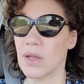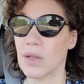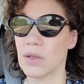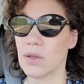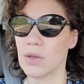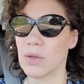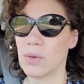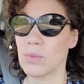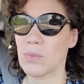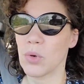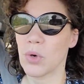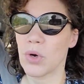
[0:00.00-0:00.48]

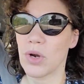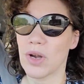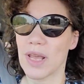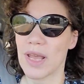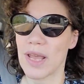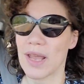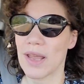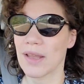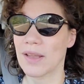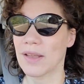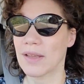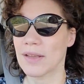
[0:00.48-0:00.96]
Good
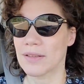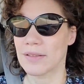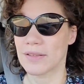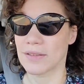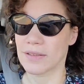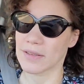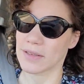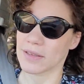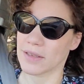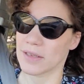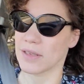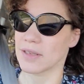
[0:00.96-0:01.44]

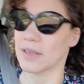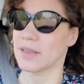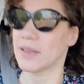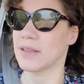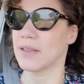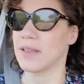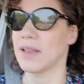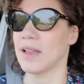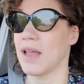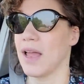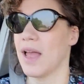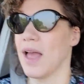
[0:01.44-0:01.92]

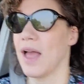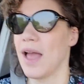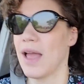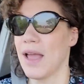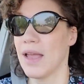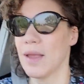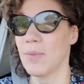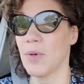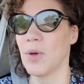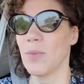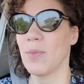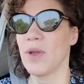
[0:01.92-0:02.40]
morning.
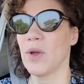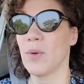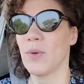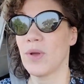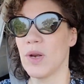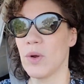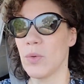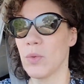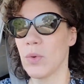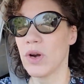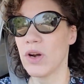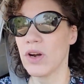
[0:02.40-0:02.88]
I am on my
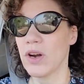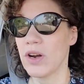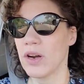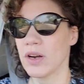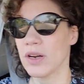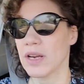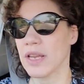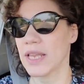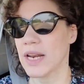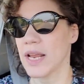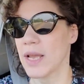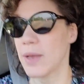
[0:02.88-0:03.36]
way to
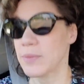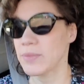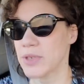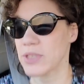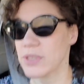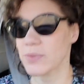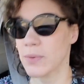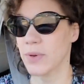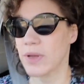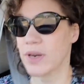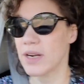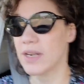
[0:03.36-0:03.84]
work and I
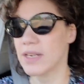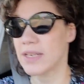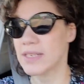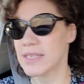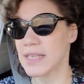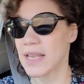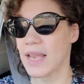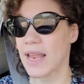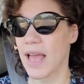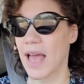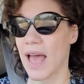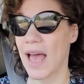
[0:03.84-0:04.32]
just wanted to
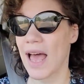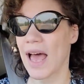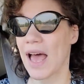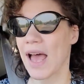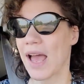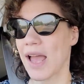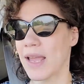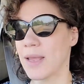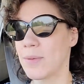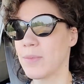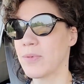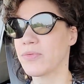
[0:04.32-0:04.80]
say
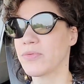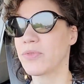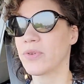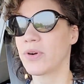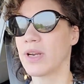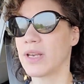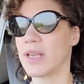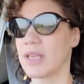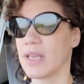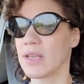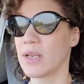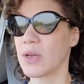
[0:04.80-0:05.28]
hi
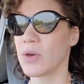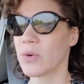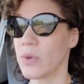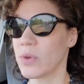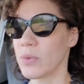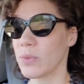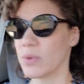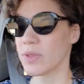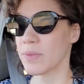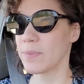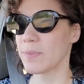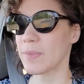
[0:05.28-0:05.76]
before I get
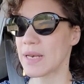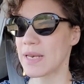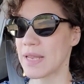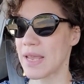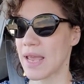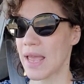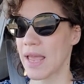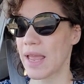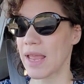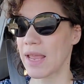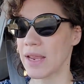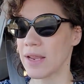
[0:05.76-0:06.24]
going with my
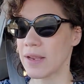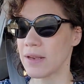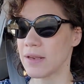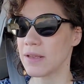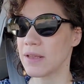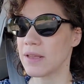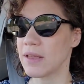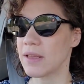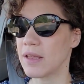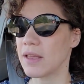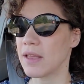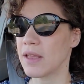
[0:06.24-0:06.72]
day.
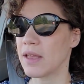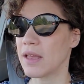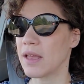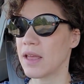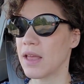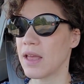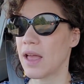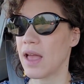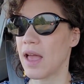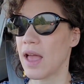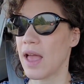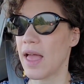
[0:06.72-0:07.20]

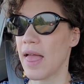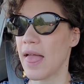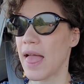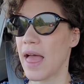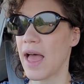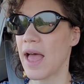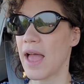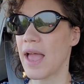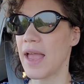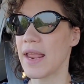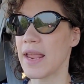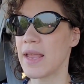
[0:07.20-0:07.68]

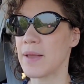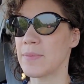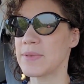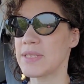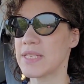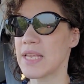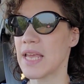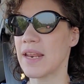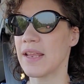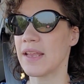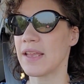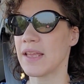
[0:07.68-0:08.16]
I am
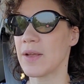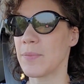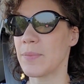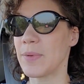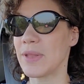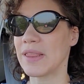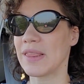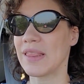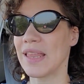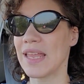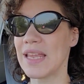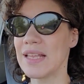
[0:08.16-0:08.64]
setting it up
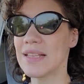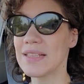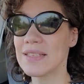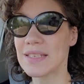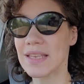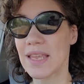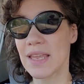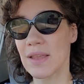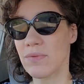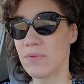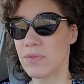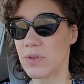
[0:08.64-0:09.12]
in
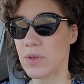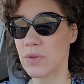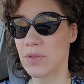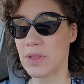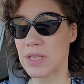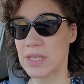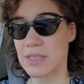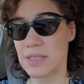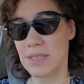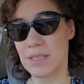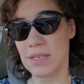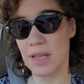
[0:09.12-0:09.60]
landscape view
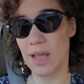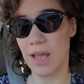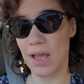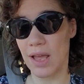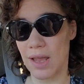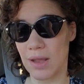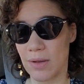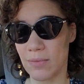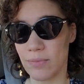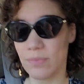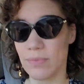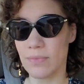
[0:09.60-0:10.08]
this
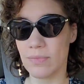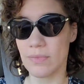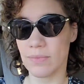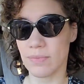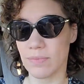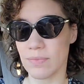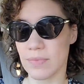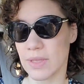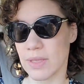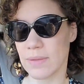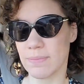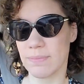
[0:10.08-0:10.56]

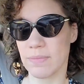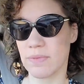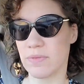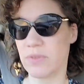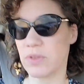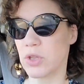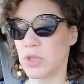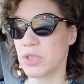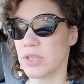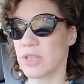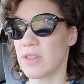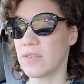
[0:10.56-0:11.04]
time. If
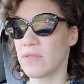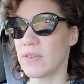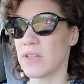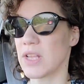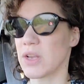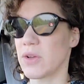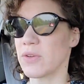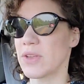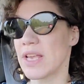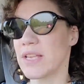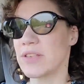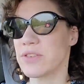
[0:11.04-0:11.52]
you looked at the
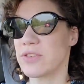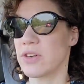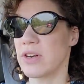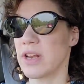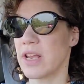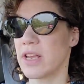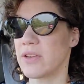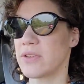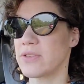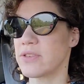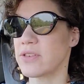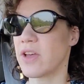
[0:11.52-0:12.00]
video
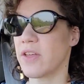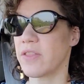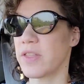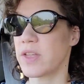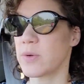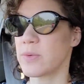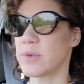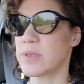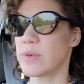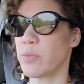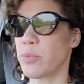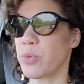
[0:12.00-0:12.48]
yesterday, you saw that
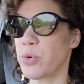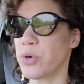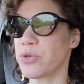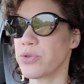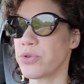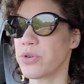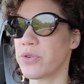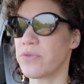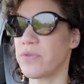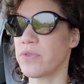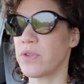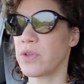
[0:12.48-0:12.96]
it was in
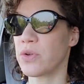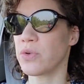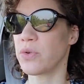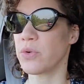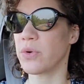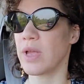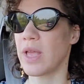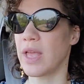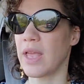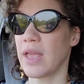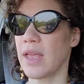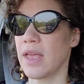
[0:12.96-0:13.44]
portrait
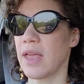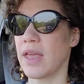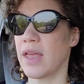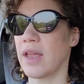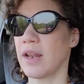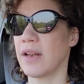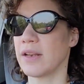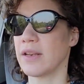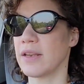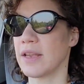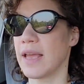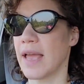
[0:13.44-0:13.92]
view,
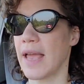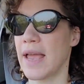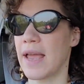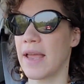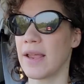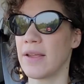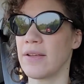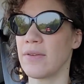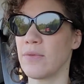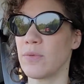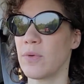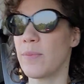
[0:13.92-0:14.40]
and
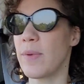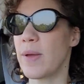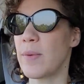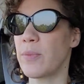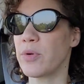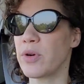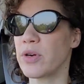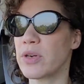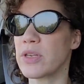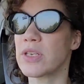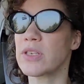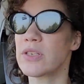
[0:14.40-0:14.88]
I
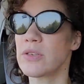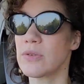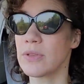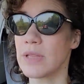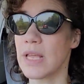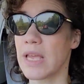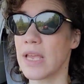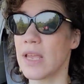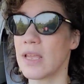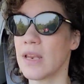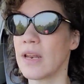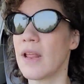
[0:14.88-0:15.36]
remembered too
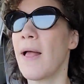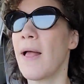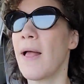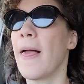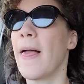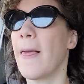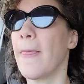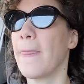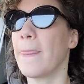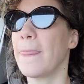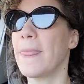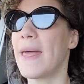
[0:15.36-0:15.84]
late
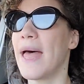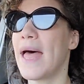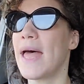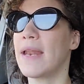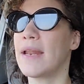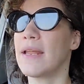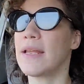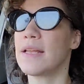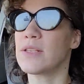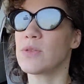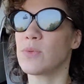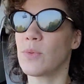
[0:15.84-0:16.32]

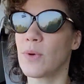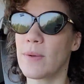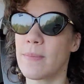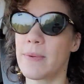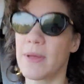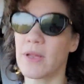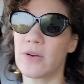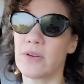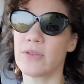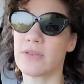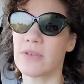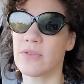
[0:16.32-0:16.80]
that it's way
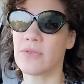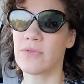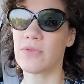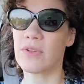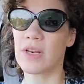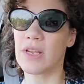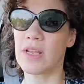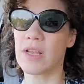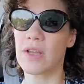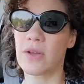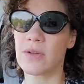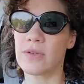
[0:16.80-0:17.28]
better to do
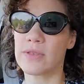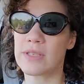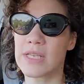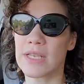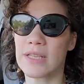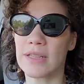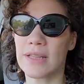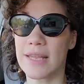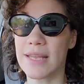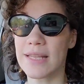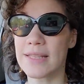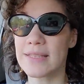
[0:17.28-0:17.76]
videos
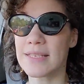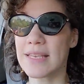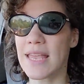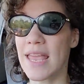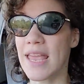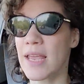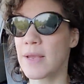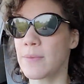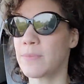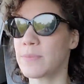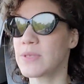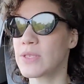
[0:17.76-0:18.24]
in
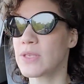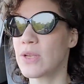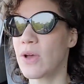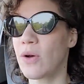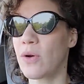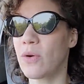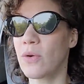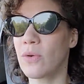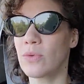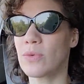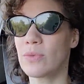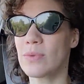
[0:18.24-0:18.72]
landscape.
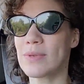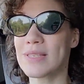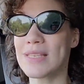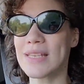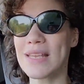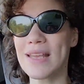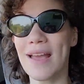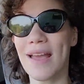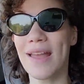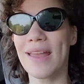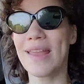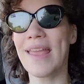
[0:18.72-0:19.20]
So,
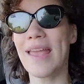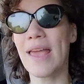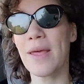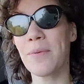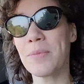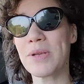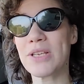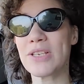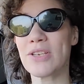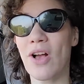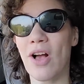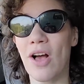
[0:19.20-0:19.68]
see, I can
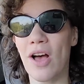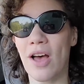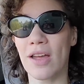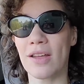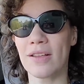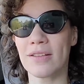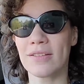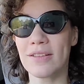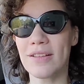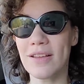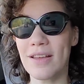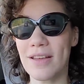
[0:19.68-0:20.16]
be taught.
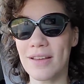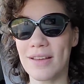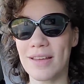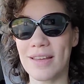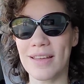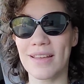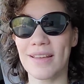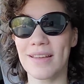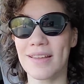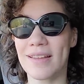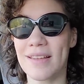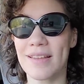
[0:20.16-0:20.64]
Look,
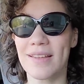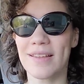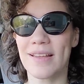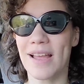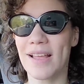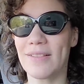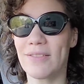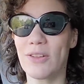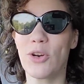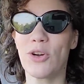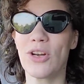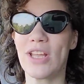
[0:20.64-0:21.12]

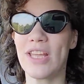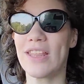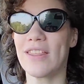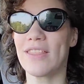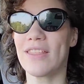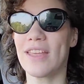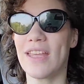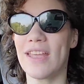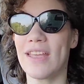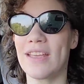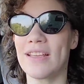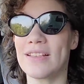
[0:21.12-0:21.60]
I'm learning
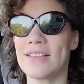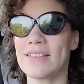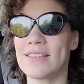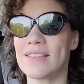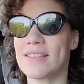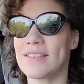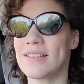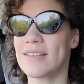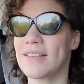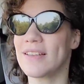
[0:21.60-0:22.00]
things.